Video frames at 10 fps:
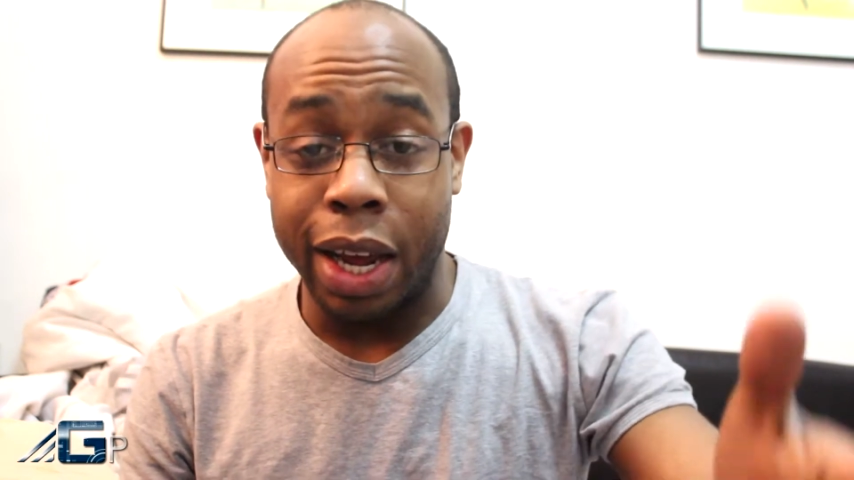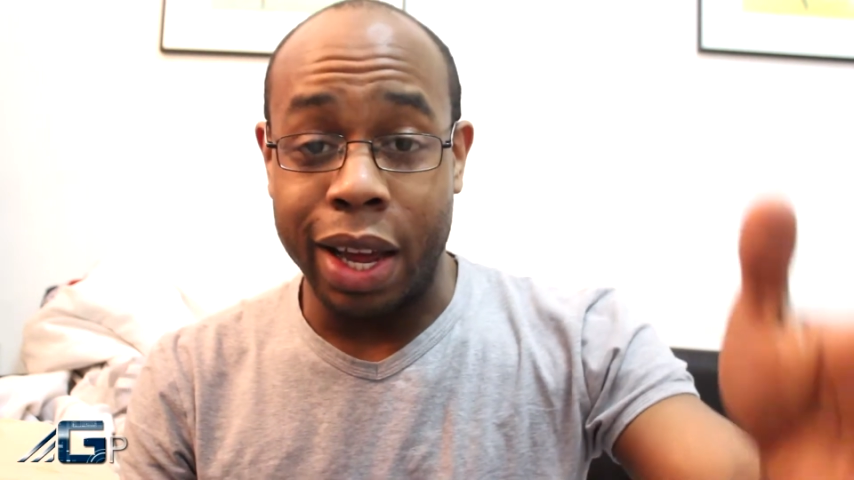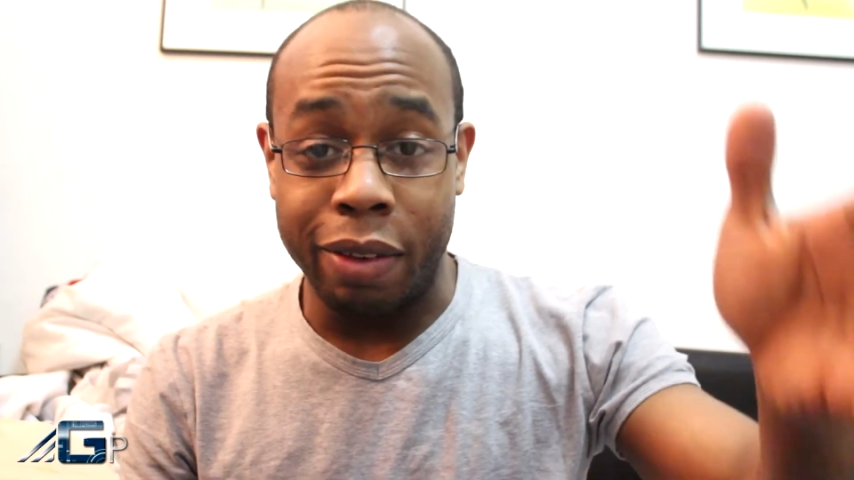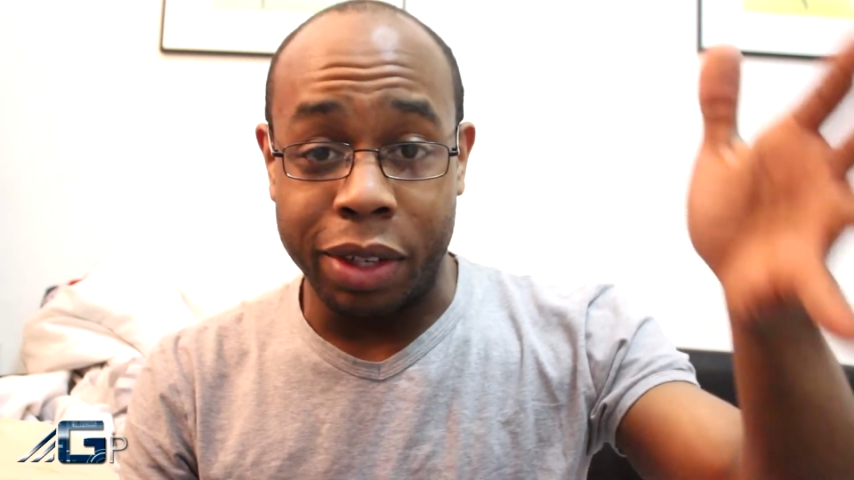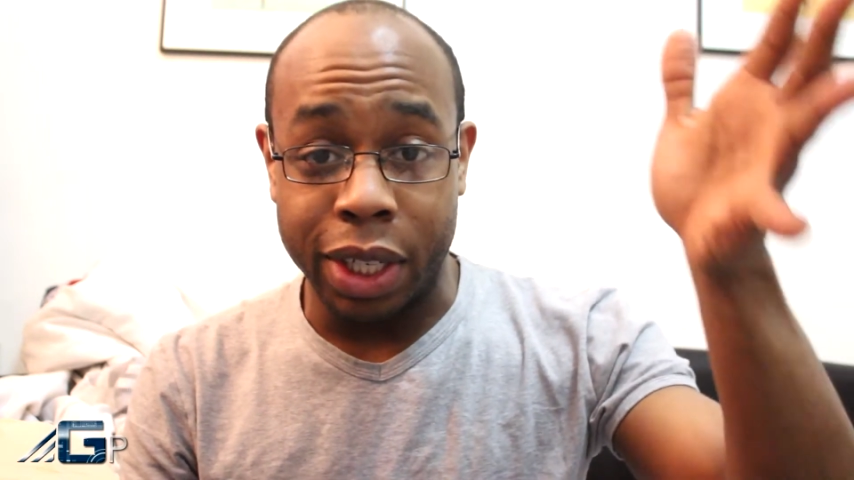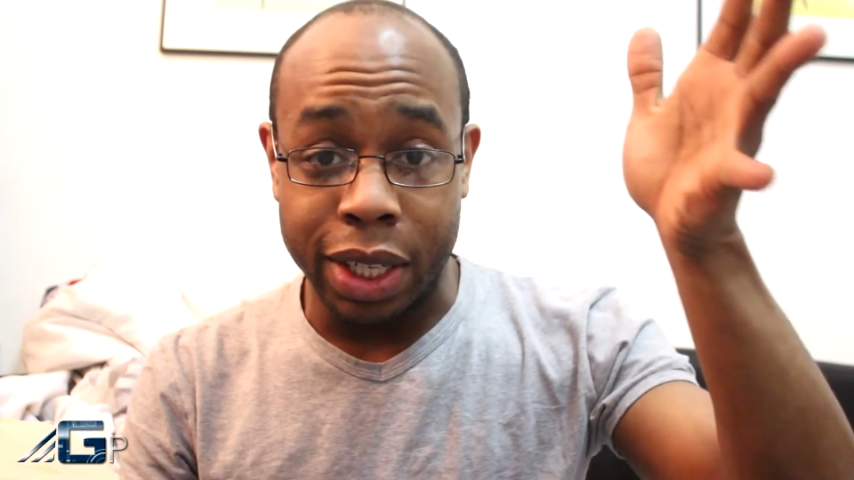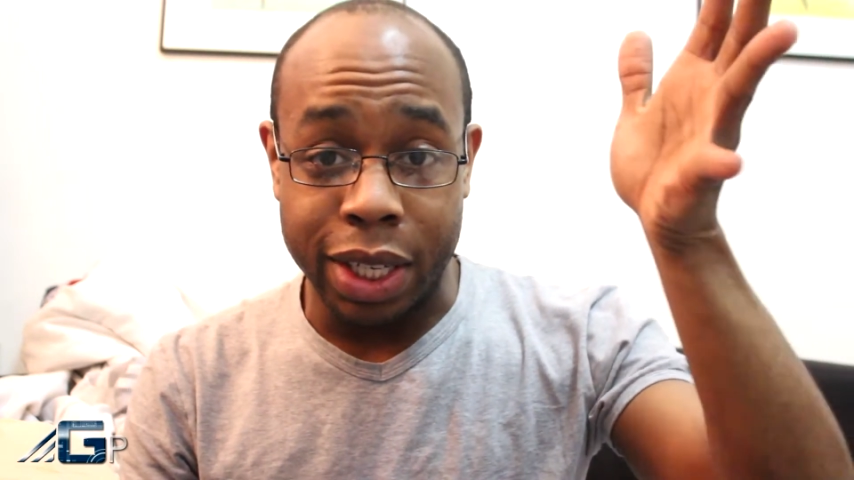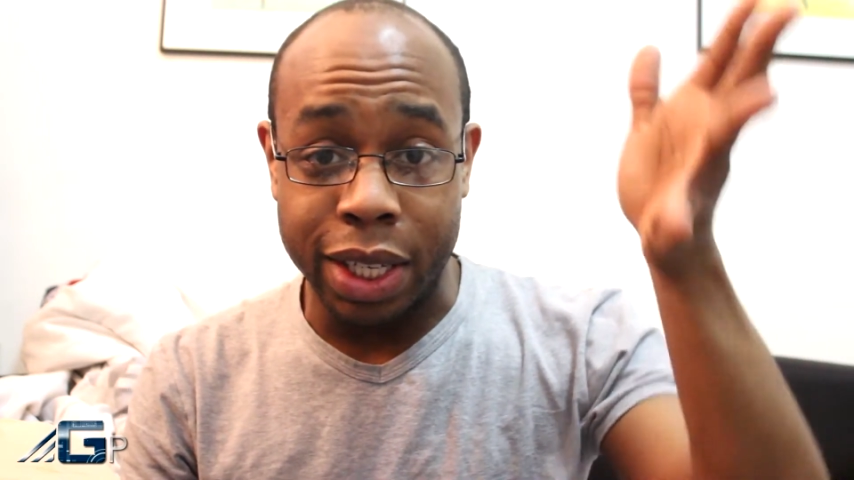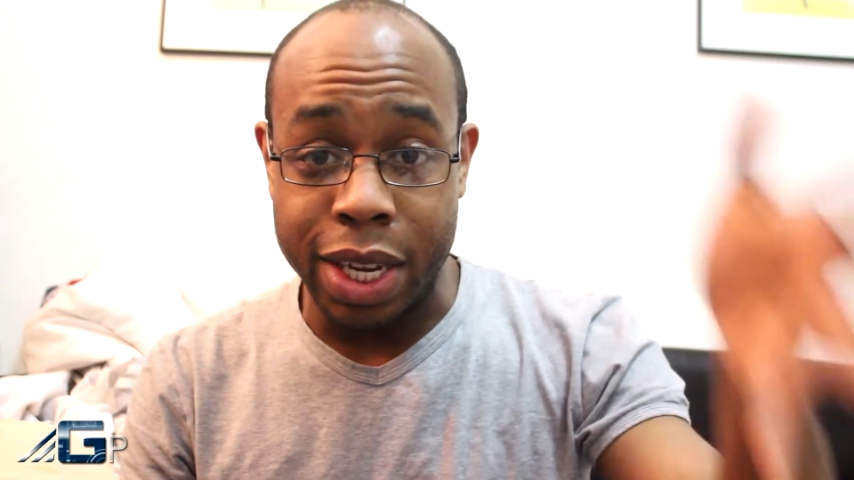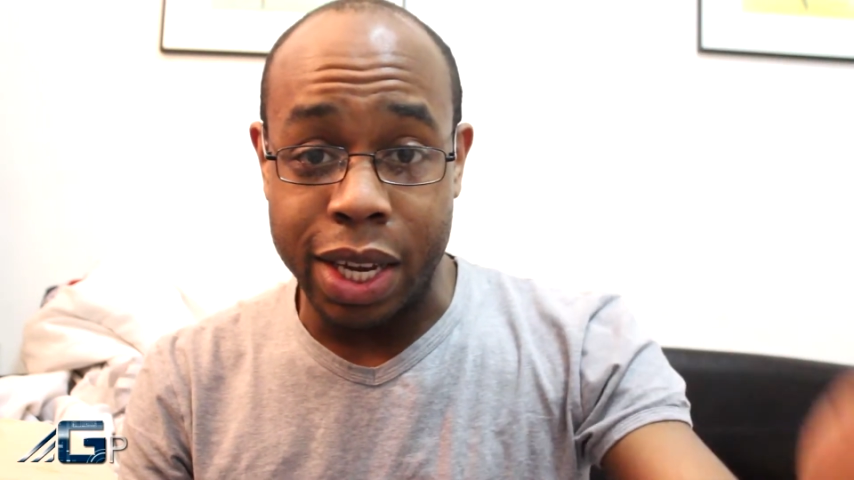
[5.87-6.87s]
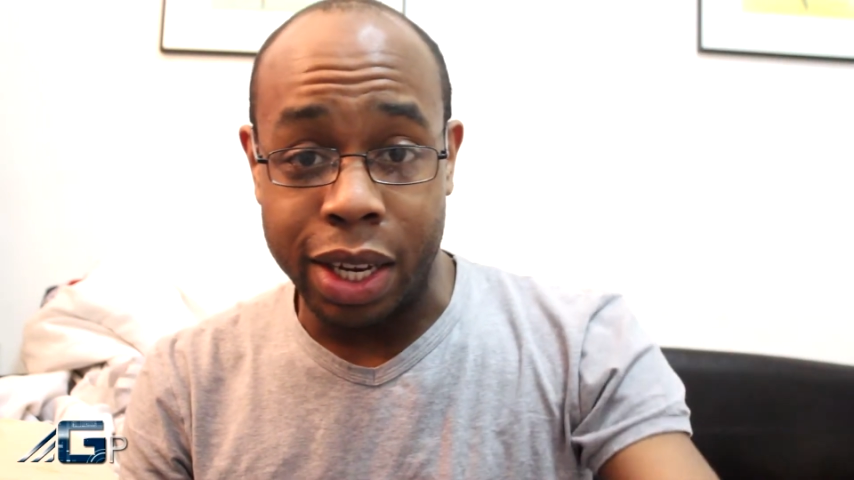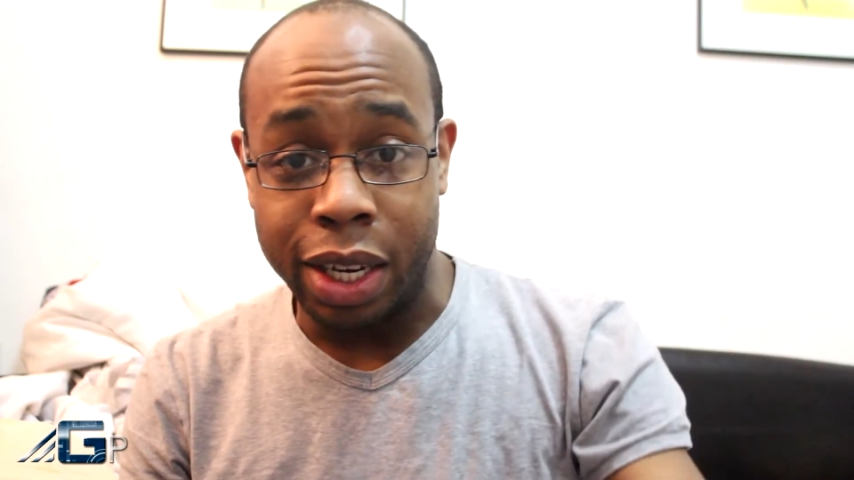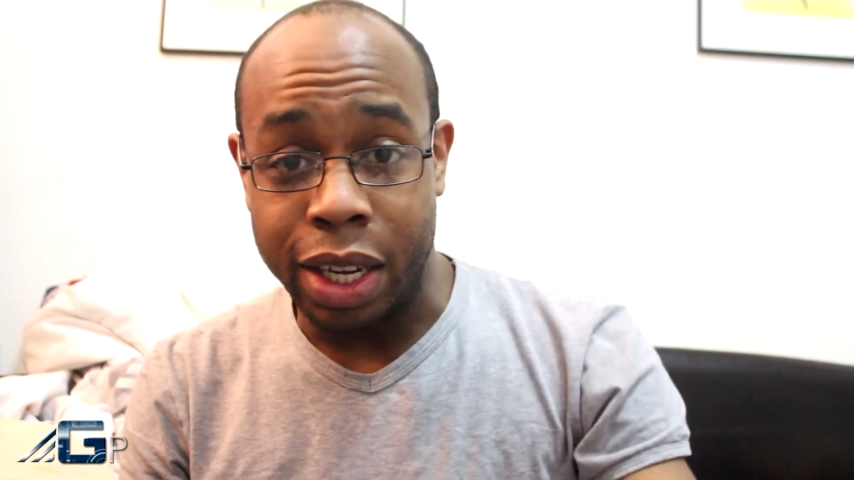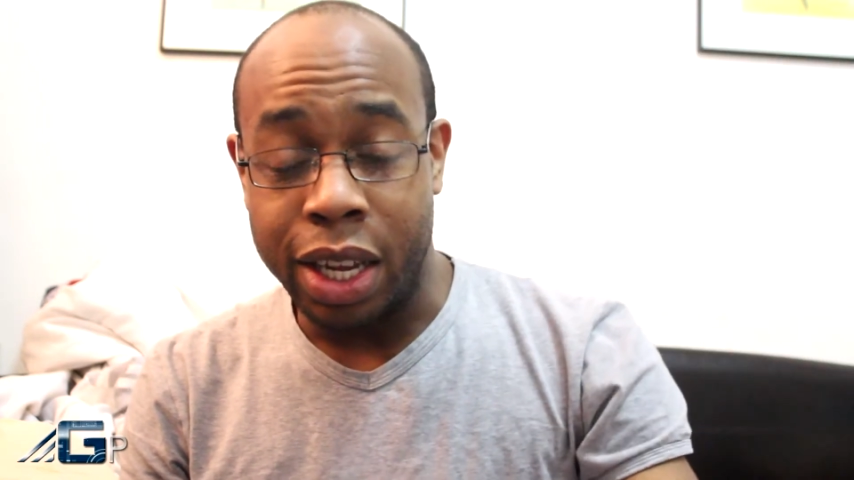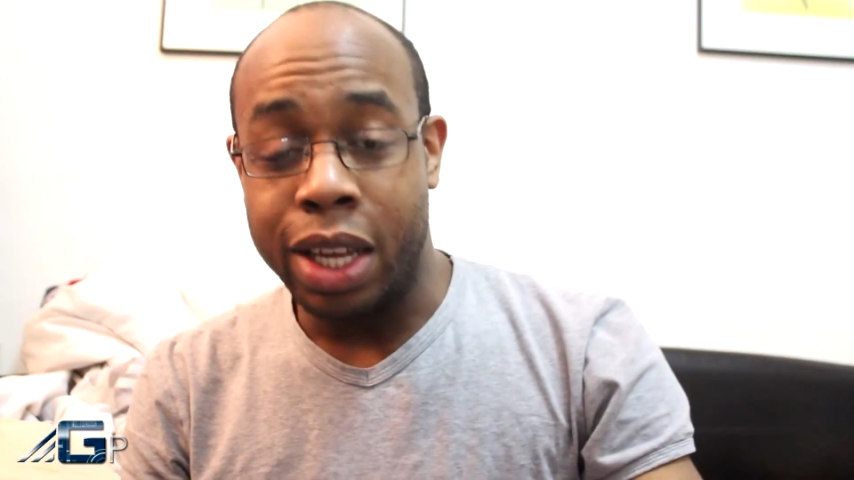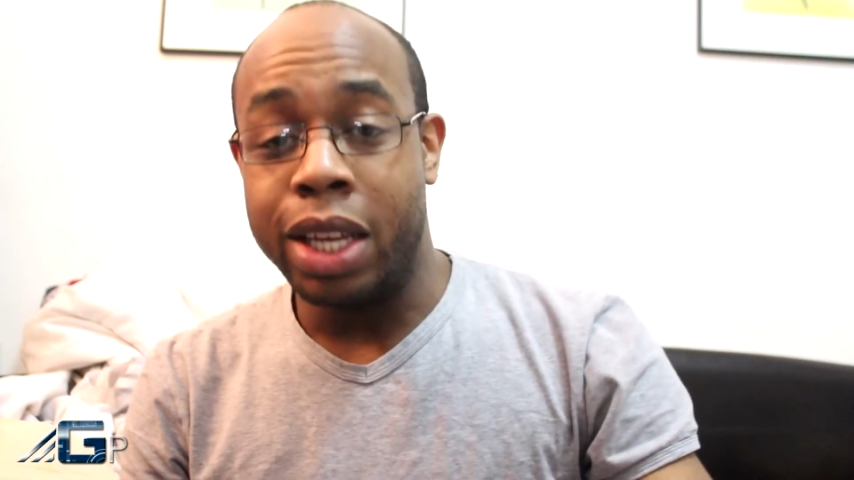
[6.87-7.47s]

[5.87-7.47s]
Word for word: I have just seen